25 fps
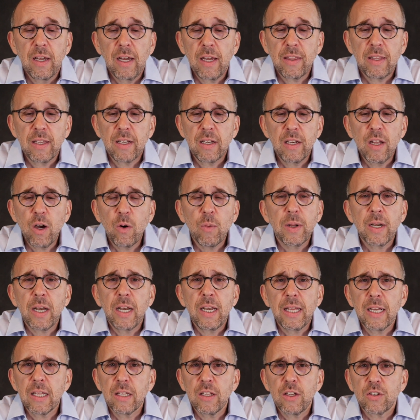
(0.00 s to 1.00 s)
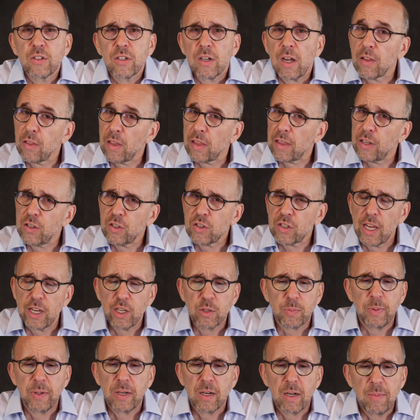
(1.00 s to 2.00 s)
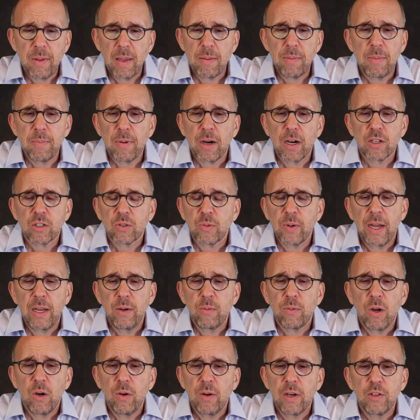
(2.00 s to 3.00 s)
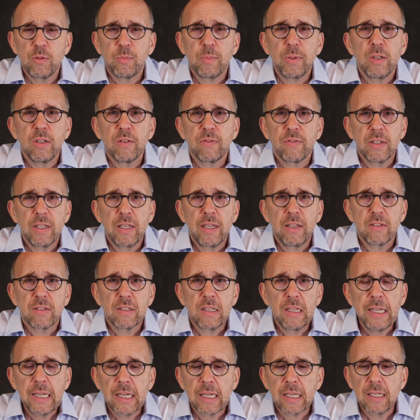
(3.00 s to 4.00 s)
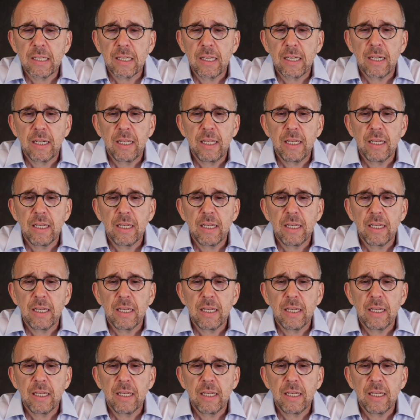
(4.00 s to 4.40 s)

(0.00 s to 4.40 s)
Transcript: I think no one in English, other than Shakespeare and maybe Mark Twain, wrote as beautifully as Lincoln did in